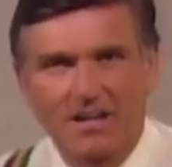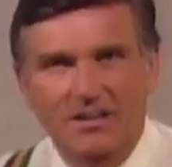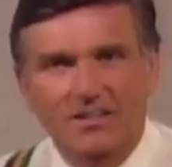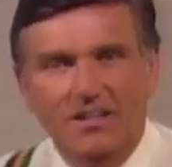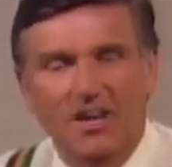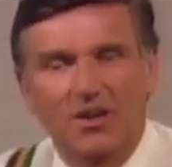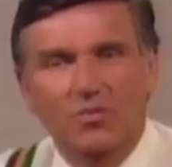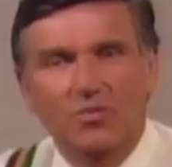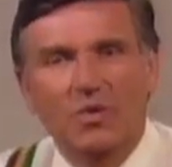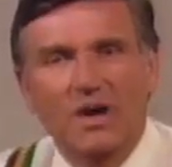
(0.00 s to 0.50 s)

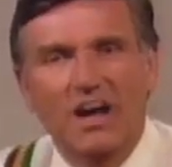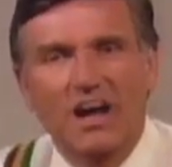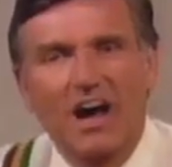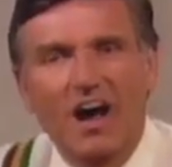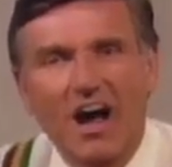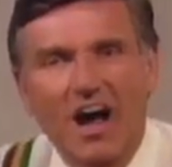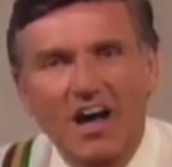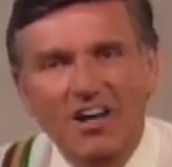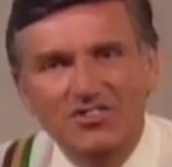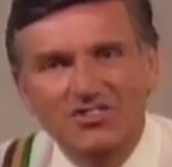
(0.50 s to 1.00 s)
that we're
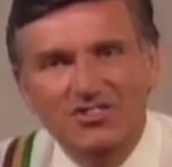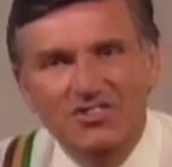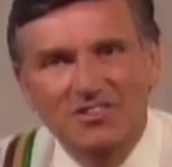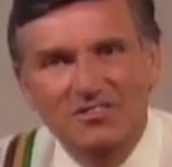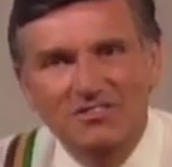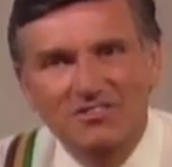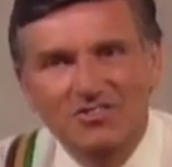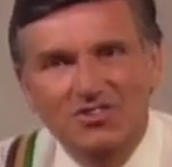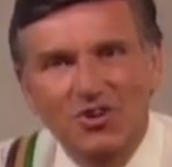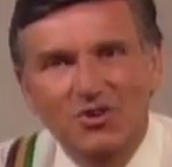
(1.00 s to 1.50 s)
asked
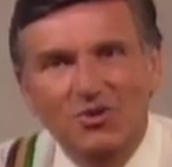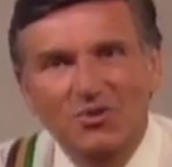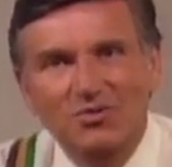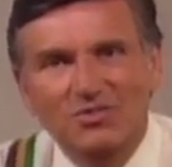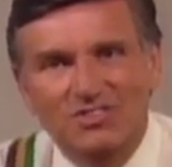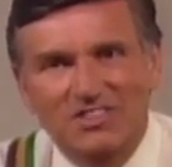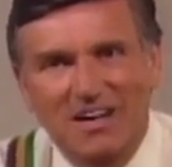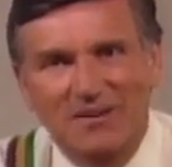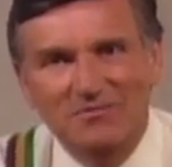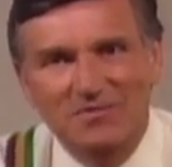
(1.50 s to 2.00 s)
to do
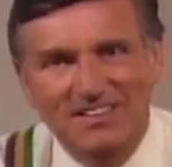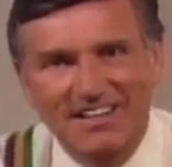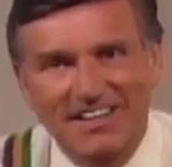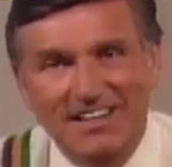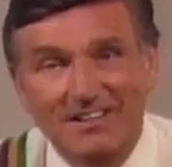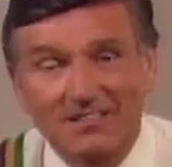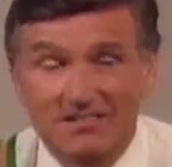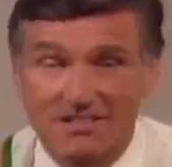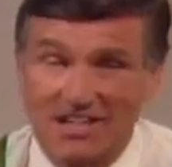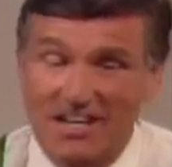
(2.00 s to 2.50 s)

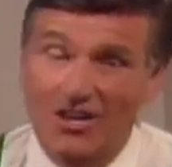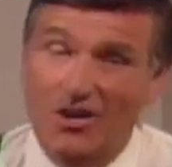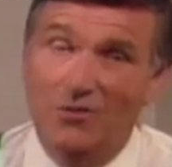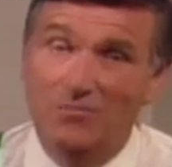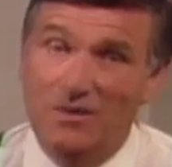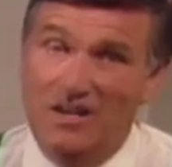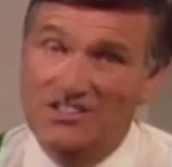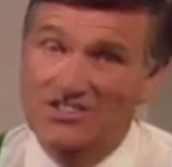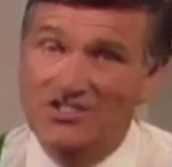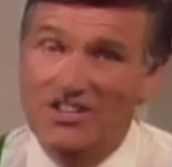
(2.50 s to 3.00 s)
something to
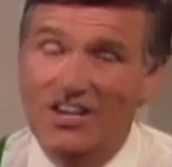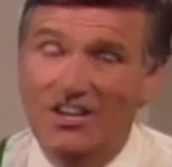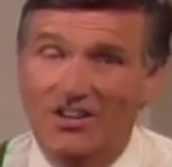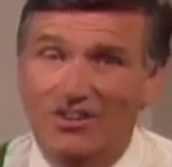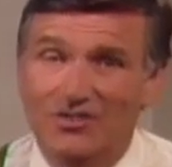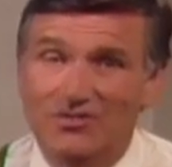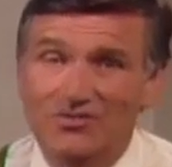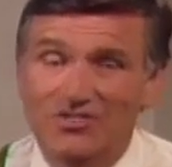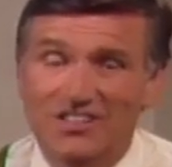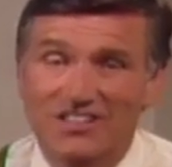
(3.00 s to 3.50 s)
help
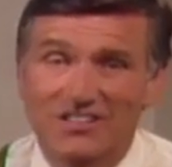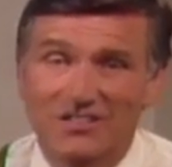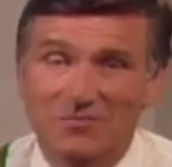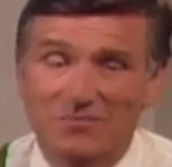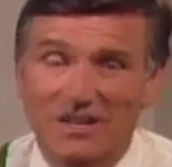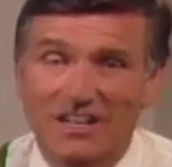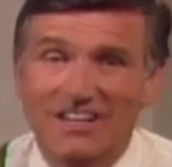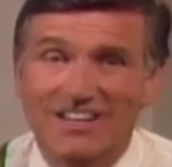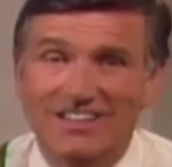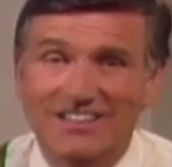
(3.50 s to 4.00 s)
ourselves and to
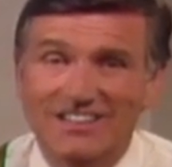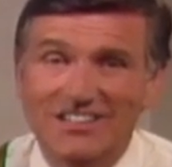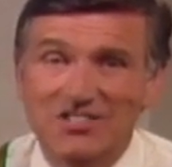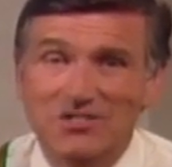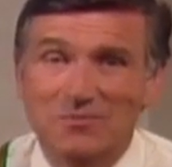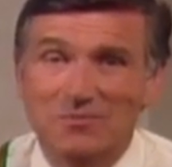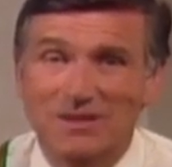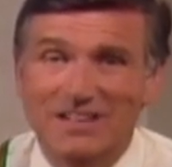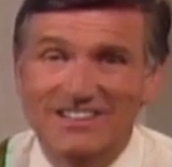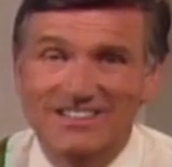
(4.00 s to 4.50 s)
be a little
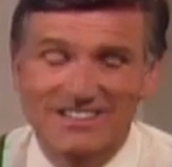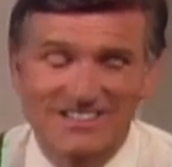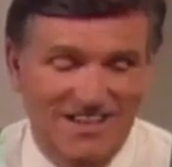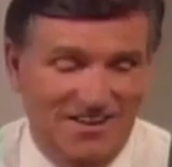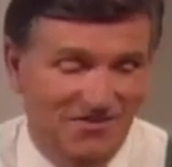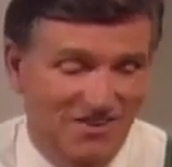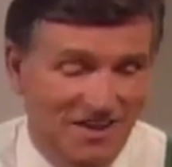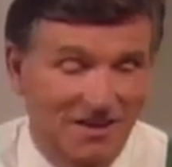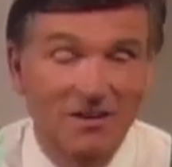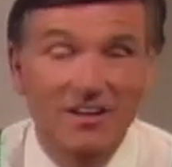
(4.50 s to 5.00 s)
disciplined in
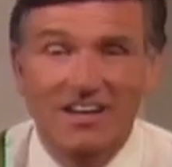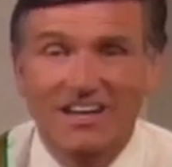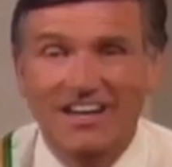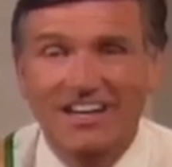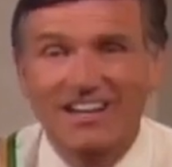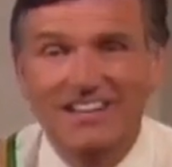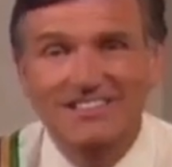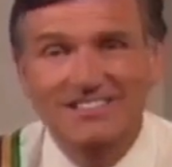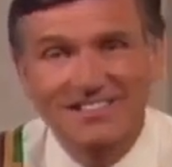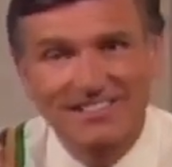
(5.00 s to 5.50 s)
something,
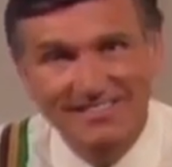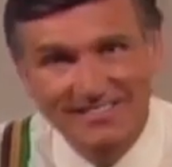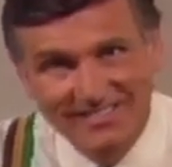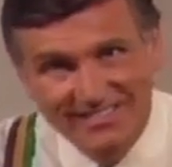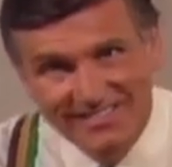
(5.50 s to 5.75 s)
eat,